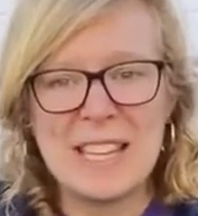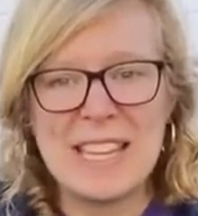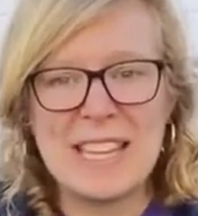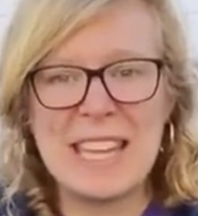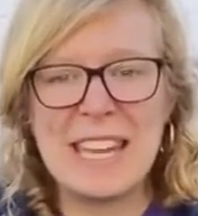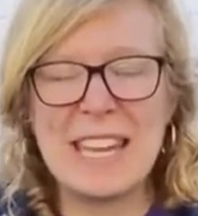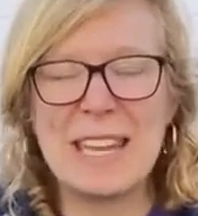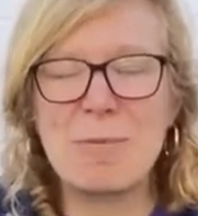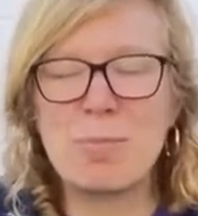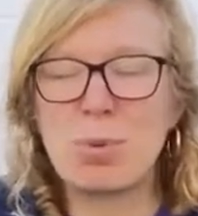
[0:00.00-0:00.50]

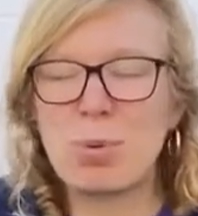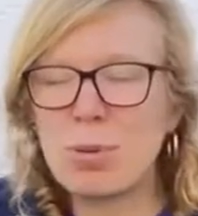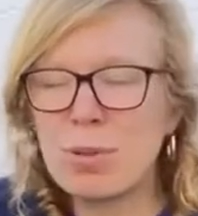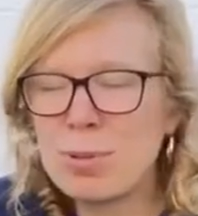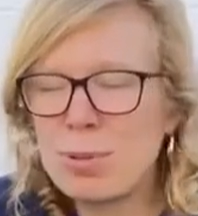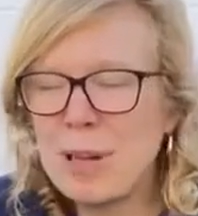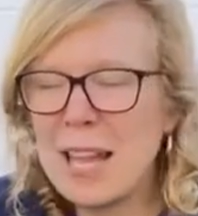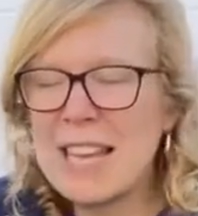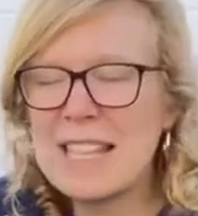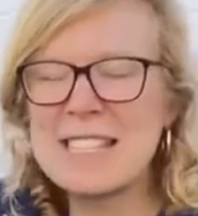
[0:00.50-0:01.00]
getting
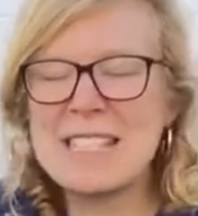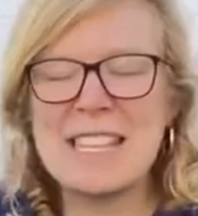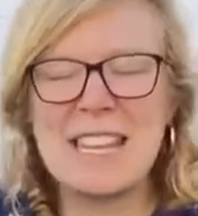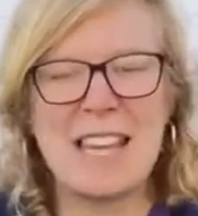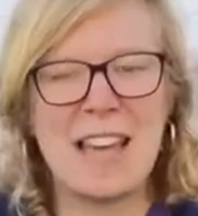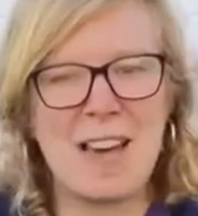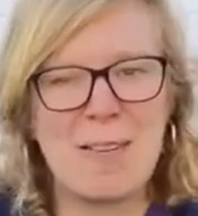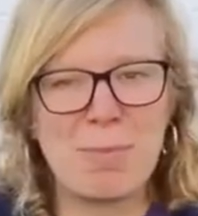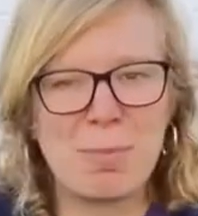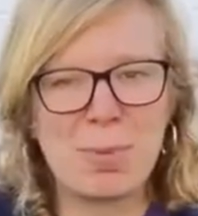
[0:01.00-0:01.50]

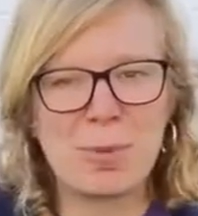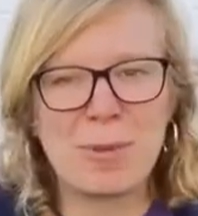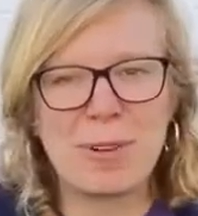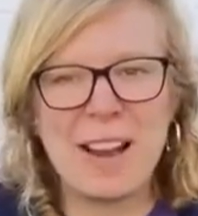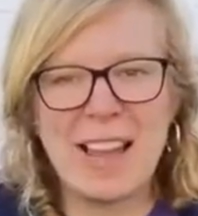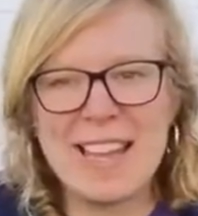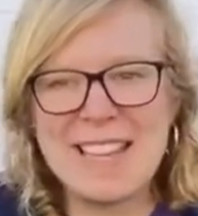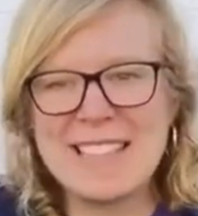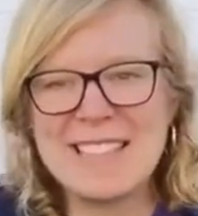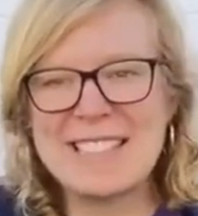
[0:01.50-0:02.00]
plenty of
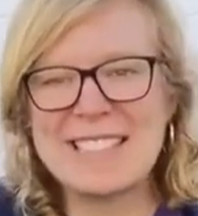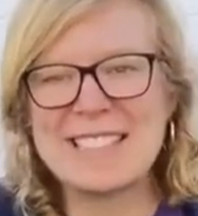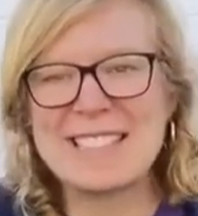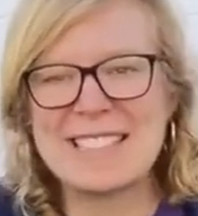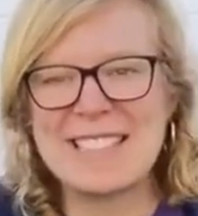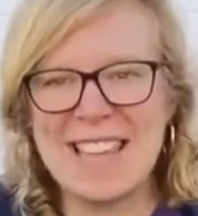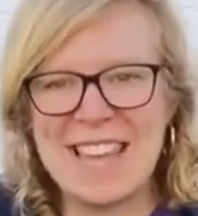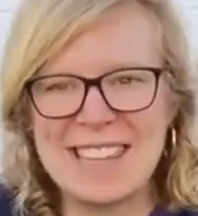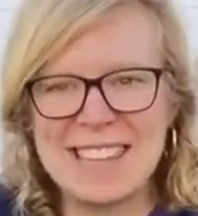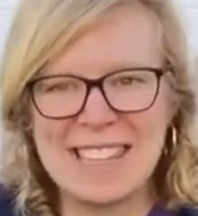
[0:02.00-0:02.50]
bright
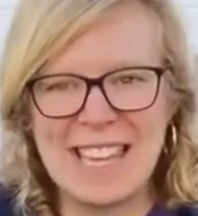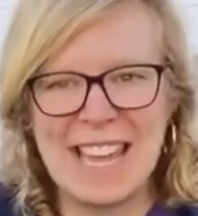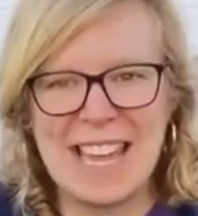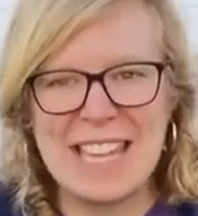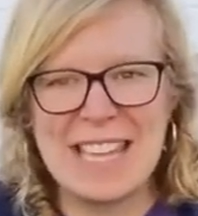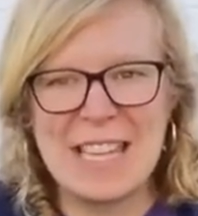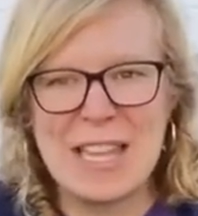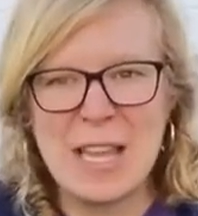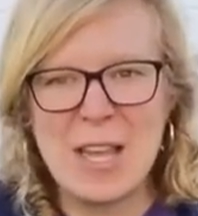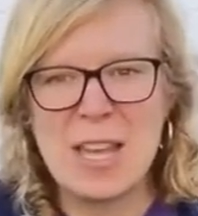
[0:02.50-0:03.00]

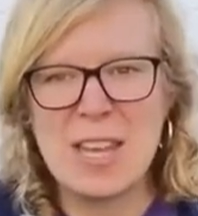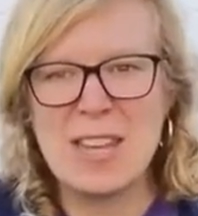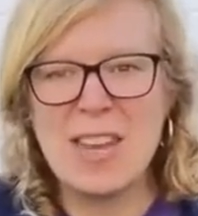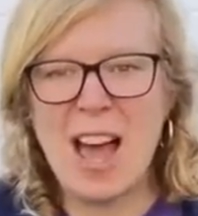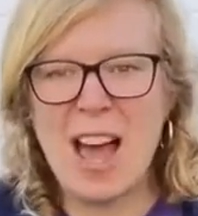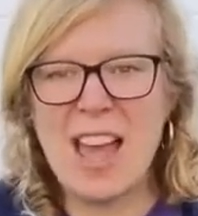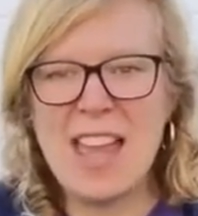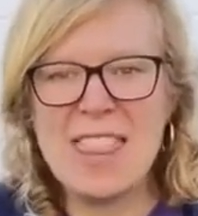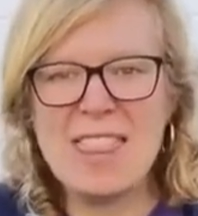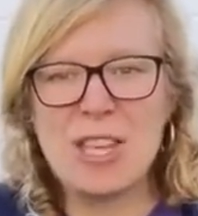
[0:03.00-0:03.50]
sunlight,
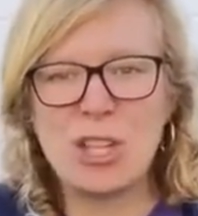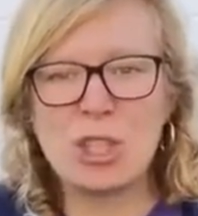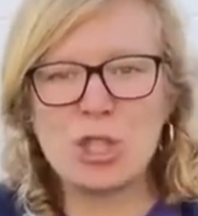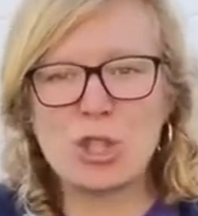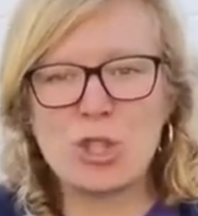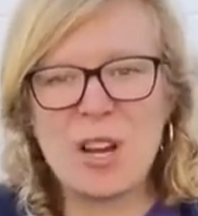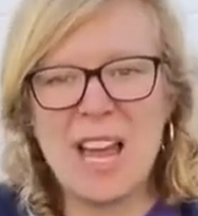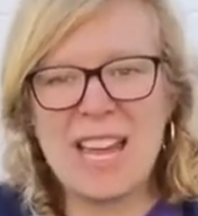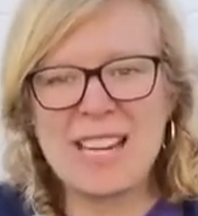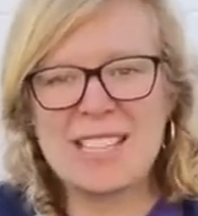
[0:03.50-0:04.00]
not in the
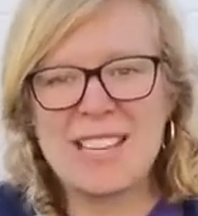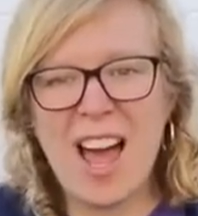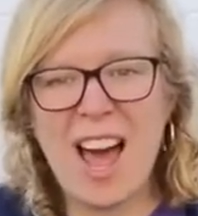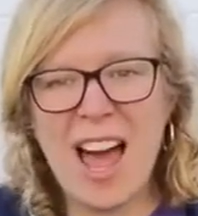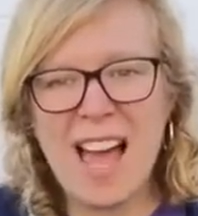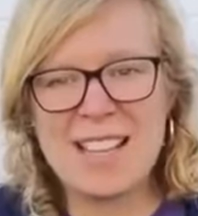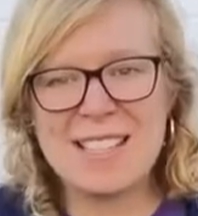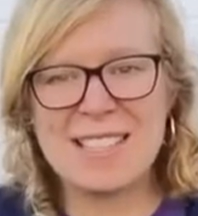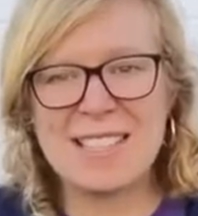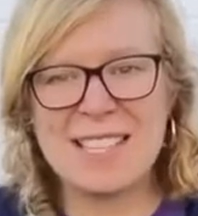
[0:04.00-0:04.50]
direct
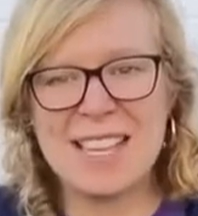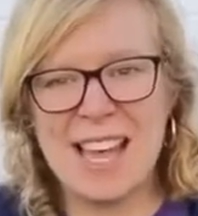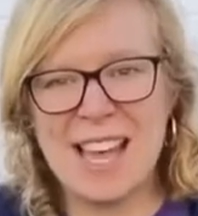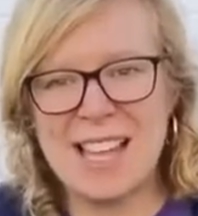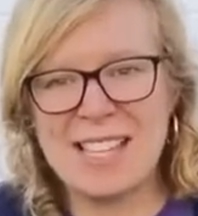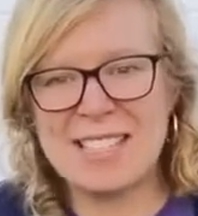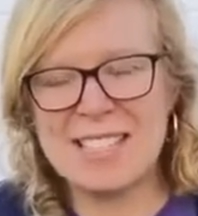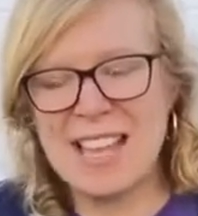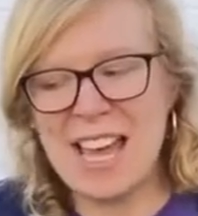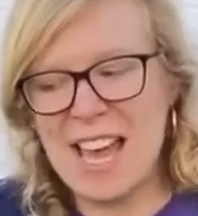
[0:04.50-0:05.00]
hot
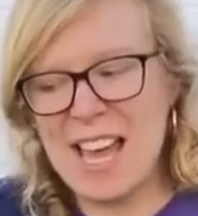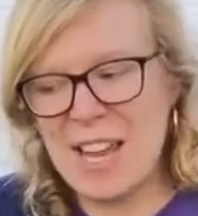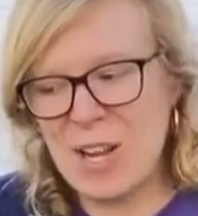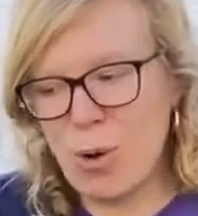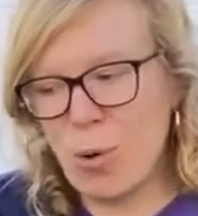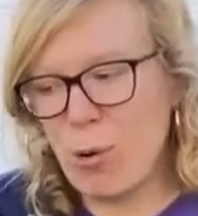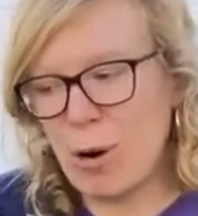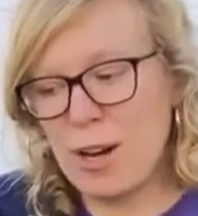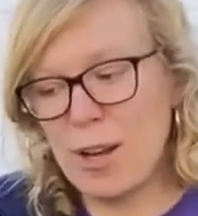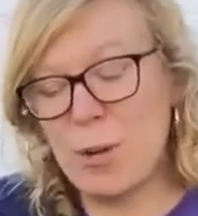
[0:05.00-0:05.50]
sun
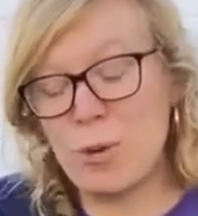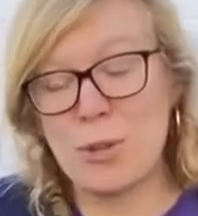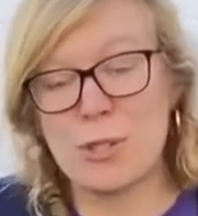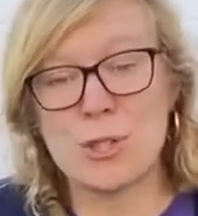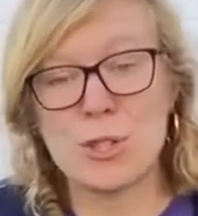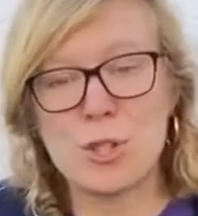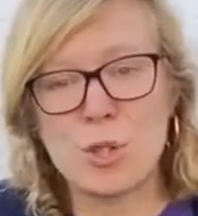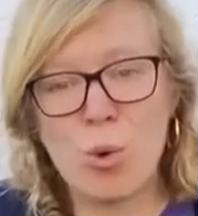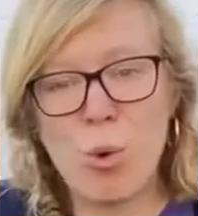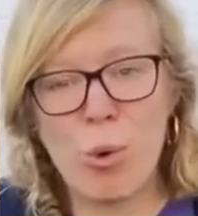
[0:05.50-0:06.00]
or it will
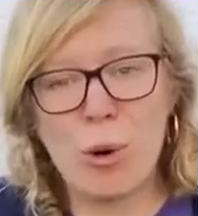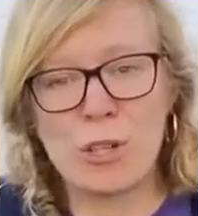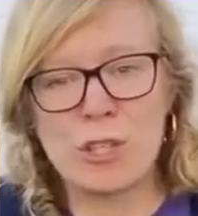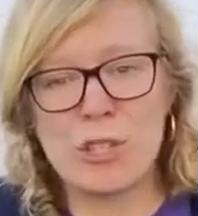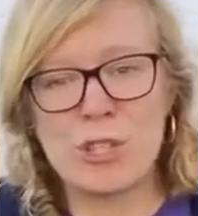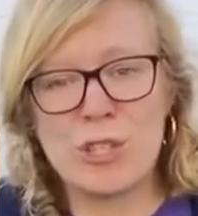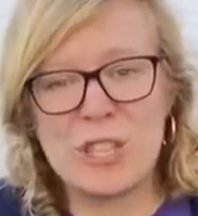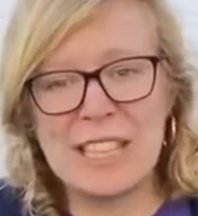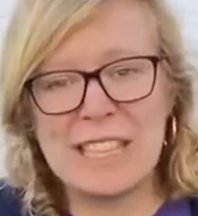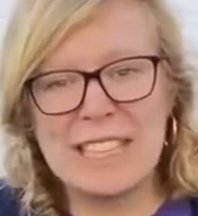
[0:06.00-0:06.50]

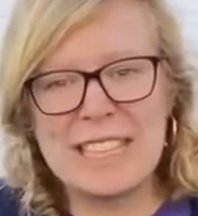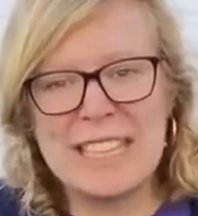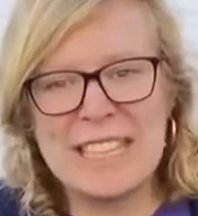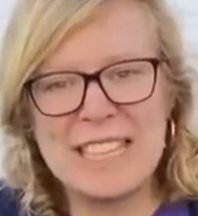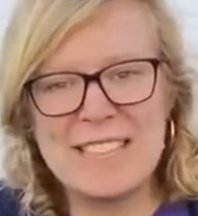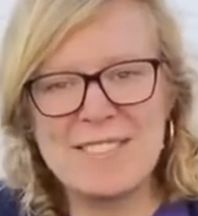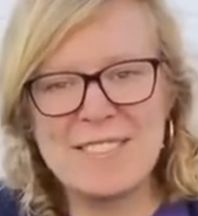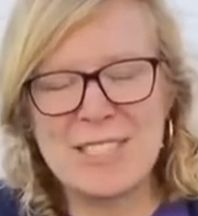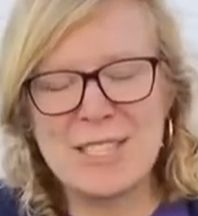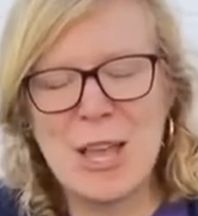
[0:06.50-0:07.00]
scorch the
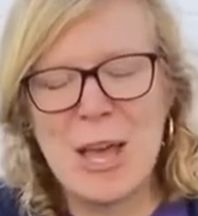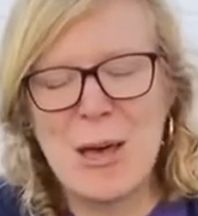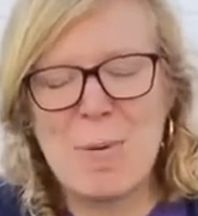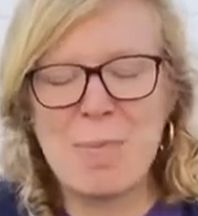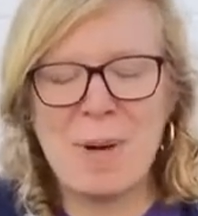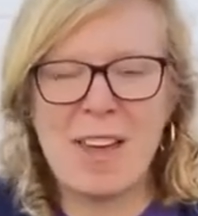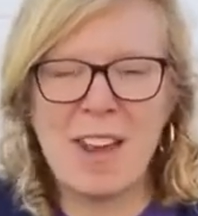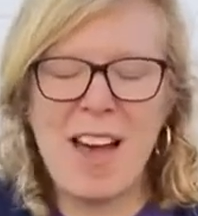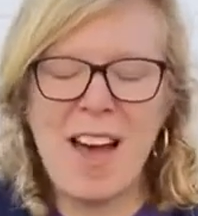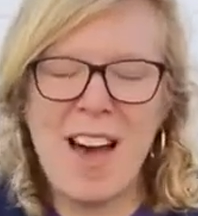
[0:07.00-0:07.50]
leaves,
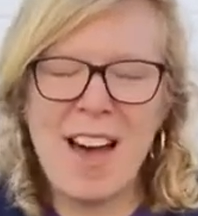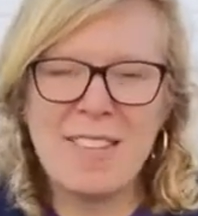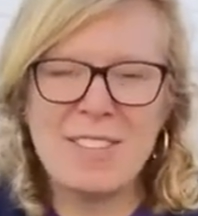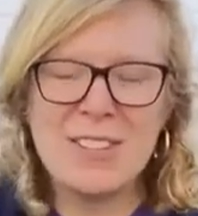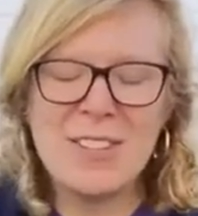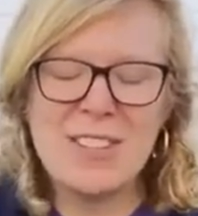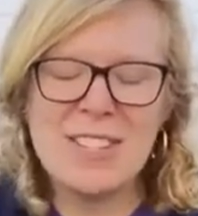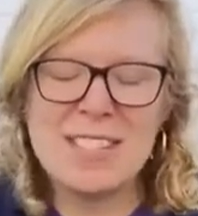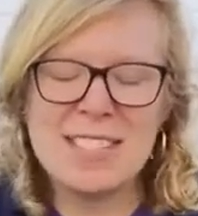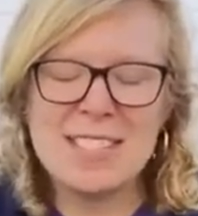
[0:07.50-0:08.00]
but off
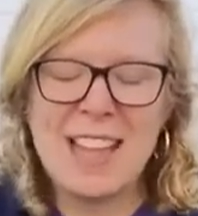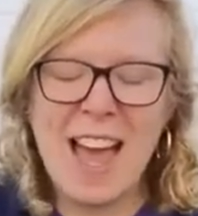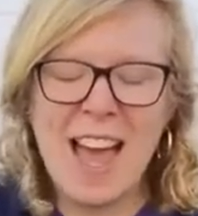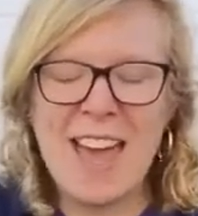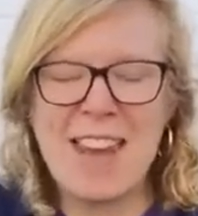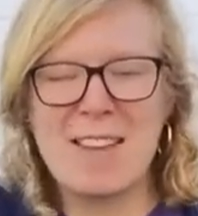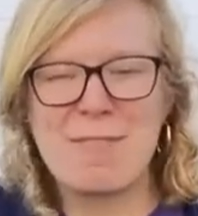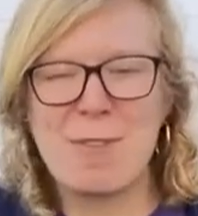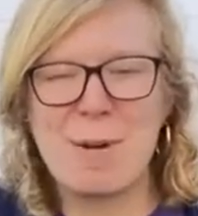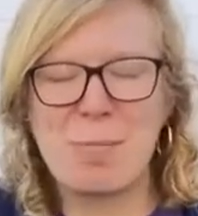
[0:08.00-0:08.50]
to the
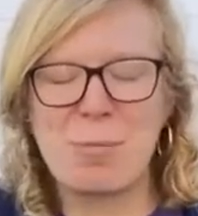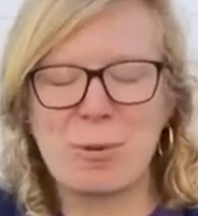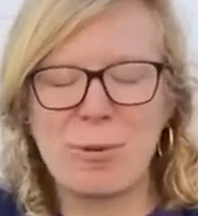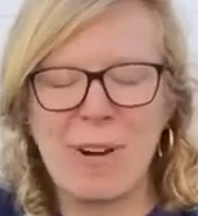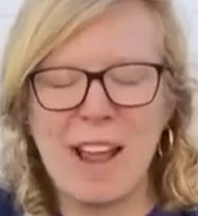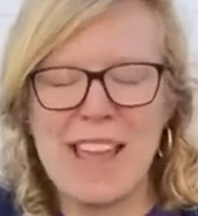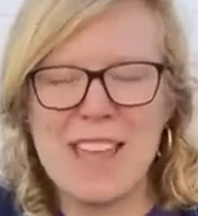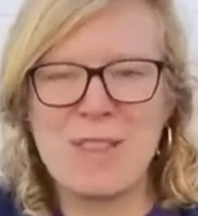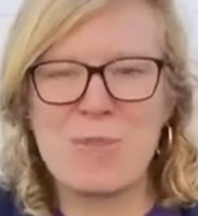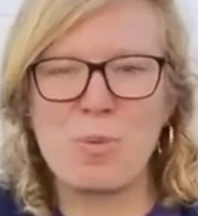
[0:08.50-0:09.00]
side of a
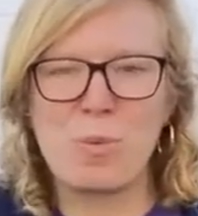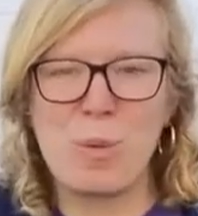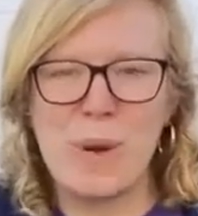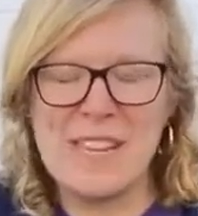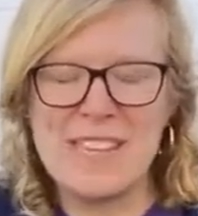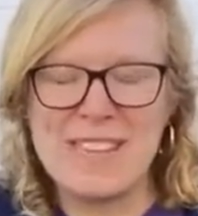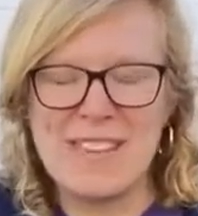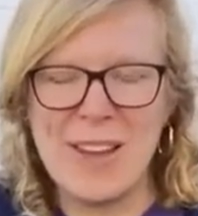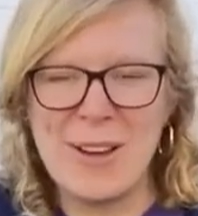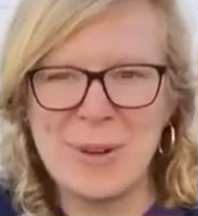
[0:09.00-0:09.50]
bright
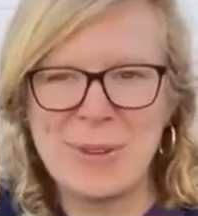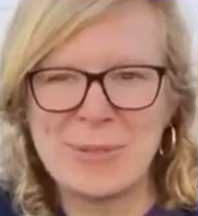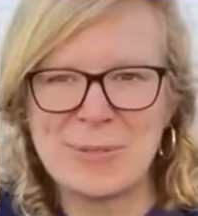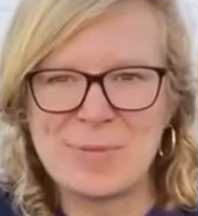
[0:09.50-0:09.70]
window.